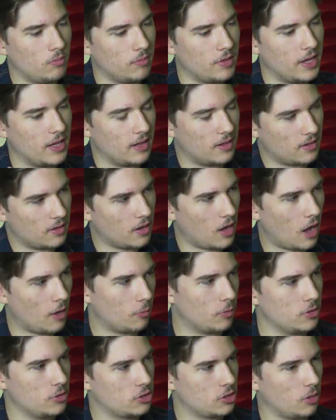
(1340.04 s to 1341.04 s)

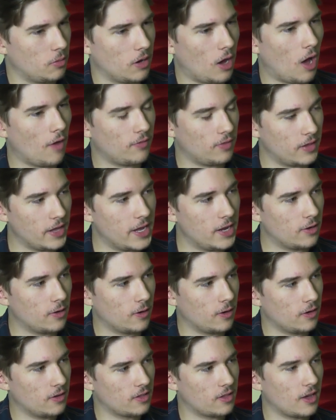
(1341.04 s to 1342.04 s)
it off
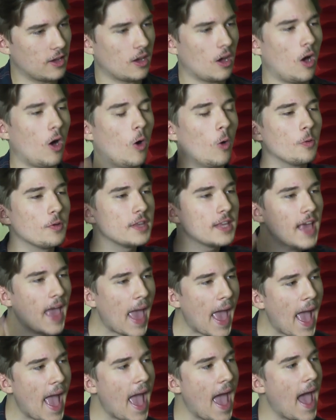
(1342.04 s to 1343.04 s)
later, it's oh
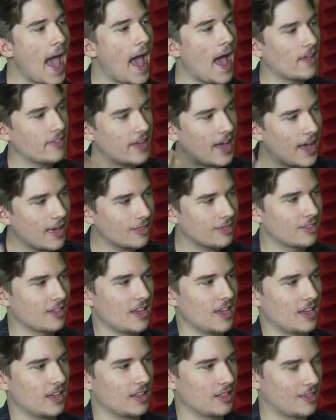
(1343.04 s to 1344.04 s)
yeah, that
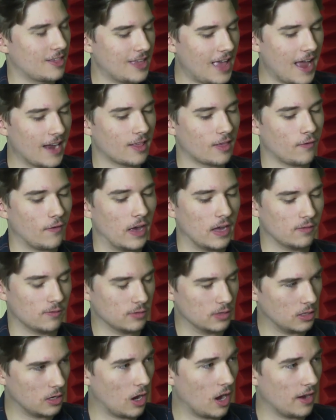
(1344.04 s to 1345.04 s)
thing. It's satisfying
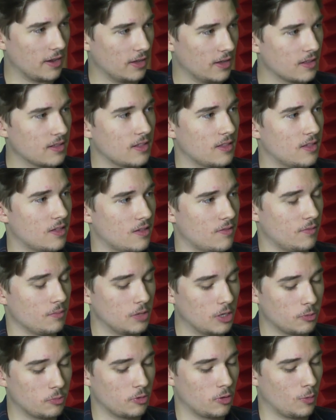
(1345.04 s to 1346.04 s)
for the audience from
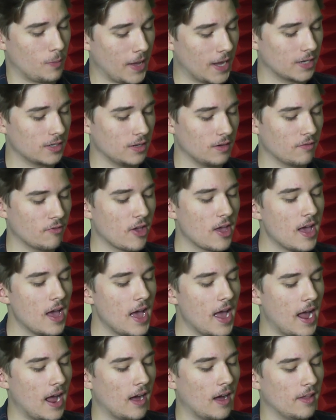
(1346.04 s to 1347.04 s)
their perspective, right.
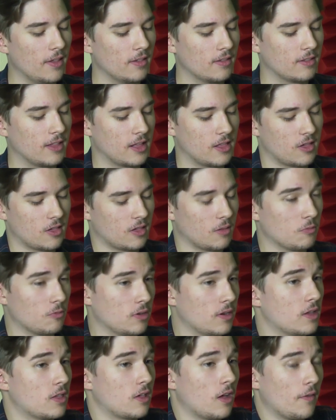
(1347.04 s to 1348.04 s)
And that's just some
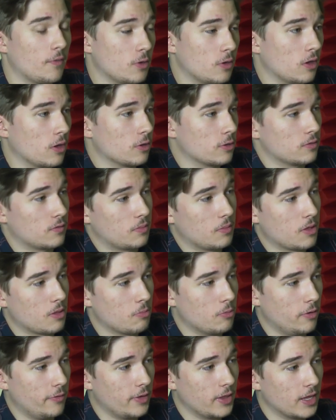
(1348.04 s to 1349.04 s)
great stuff you can learn from
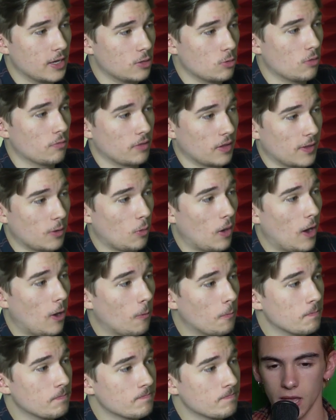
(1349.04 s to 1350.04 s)
this movie. Yeah. They do it really
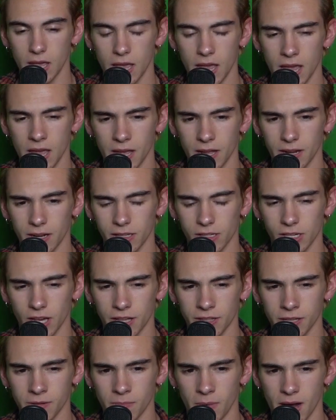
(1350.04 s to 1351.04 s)
well. And so
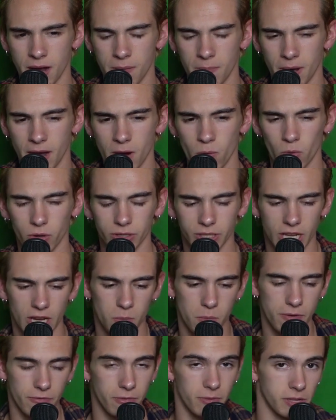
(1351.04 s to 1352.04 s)
I think my one
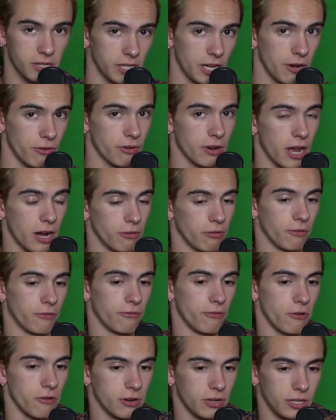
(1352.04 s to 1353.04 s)
takeaway from this, and I kind of
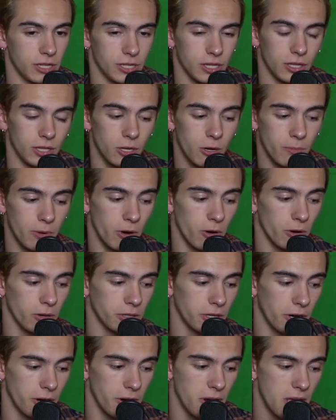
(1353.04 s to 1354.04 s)
referred to this a little bit
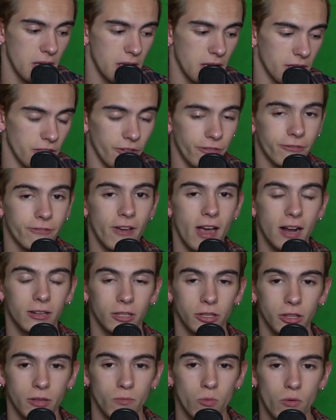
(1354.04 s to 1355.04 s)
earlier, the fact
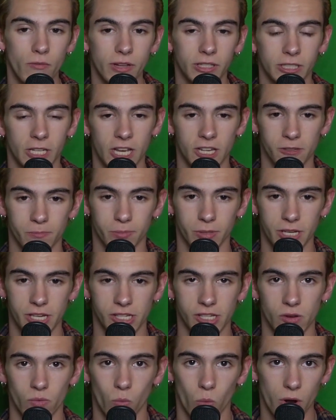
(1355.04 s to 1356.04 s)
that the movie takes
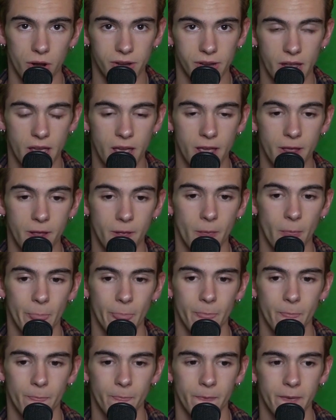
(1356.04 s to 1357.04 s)
place in one day,
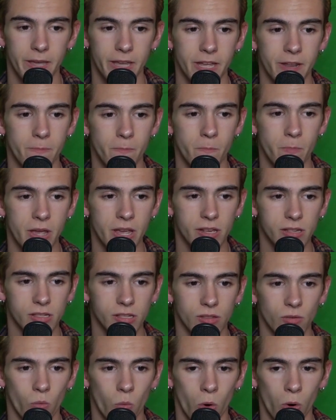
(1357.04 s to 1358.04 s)
it makes
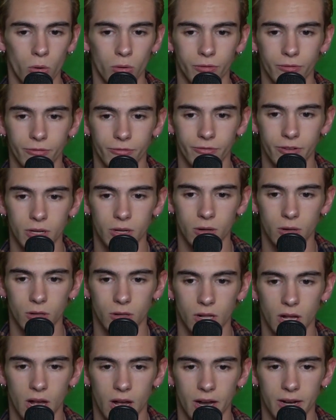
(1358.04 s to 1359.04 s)
the world
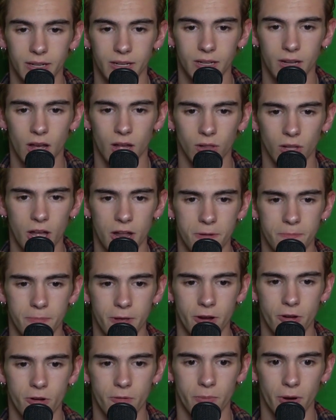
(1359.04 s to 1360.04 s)
feel a lot
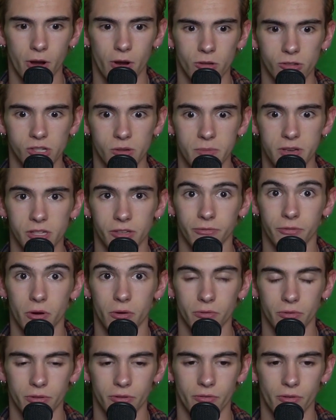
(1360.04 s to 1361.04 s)
bigger, but it also makes it feel
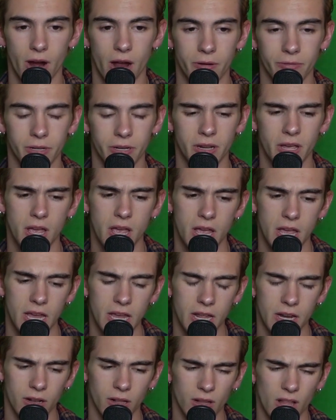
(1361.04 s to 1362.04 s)
really grounded
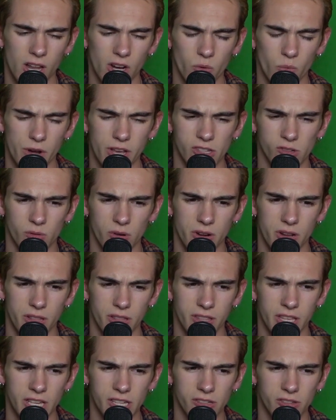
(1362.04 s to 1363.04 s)
in a lot of ways where
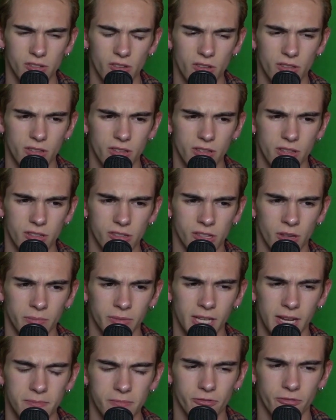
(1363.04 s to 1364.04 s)
this,
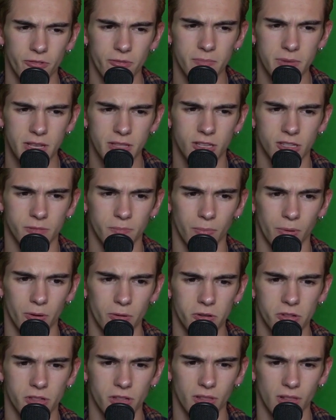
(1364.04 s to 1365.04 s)
sometimes for me, this
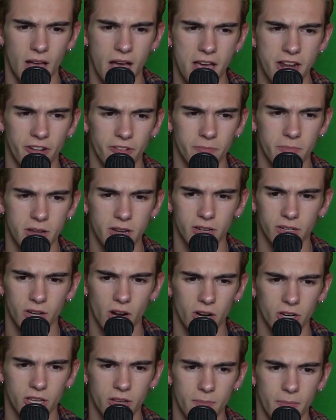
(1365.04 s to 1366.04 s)
blurs the line of being a
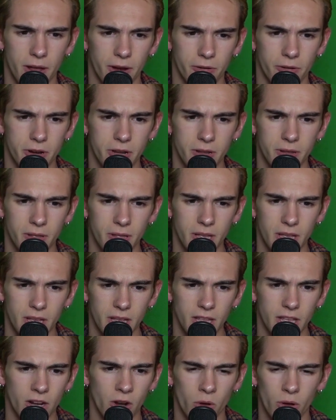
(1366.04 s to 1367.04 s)
documentary.
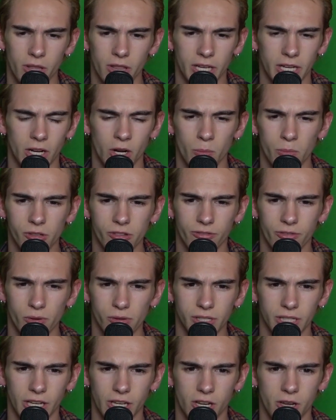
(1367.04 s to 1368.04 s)
It almost
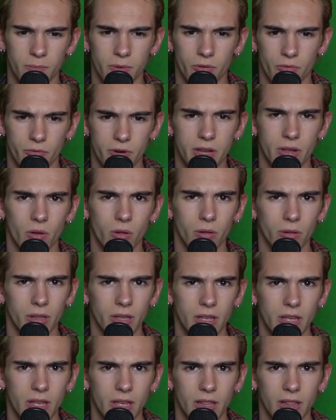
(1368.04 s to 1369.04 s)
feels like it could be real.
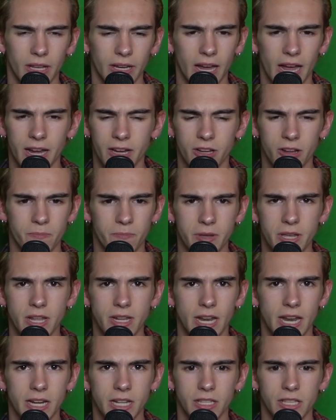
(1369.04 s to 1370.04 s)
I could be
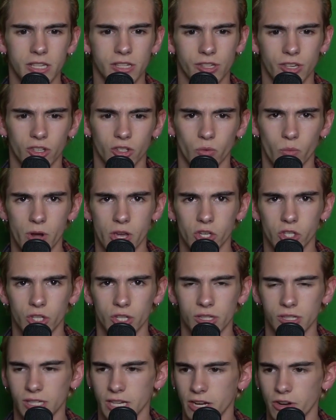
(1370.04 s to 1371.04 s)
in any of these
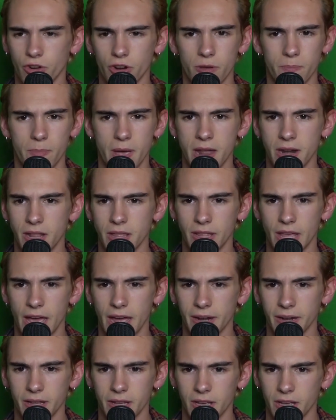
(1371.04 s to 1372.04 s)
situations. I could have been in
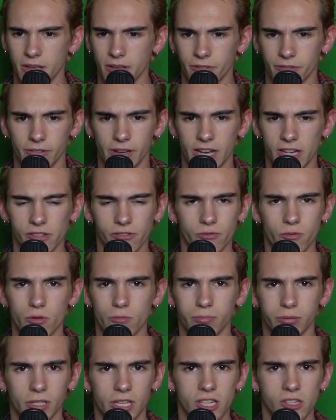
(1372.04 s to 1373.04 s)
that fast
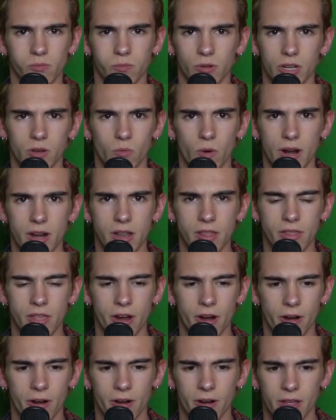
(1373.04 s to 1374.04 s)
food place when he went in
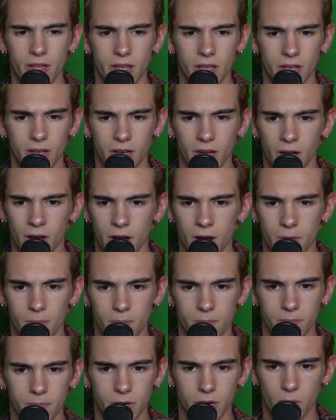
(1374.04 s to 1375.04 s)
there.
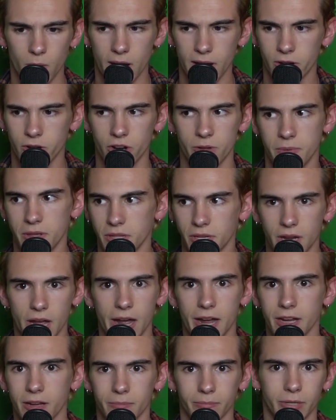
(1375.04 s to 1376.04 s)
I could have been the
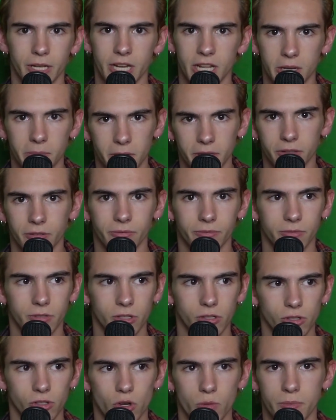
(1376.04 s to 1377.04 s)
guy complaining about
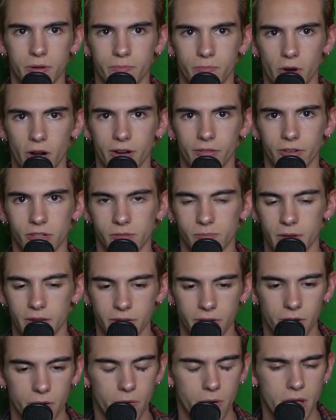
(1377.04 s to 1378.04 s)
the stupid breakfast
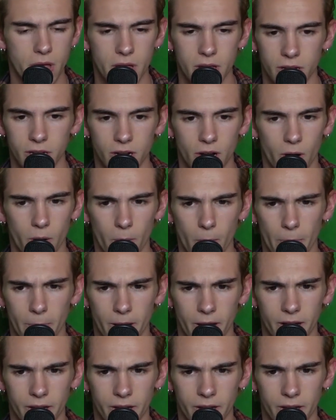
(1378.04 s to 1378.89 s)
menu. Not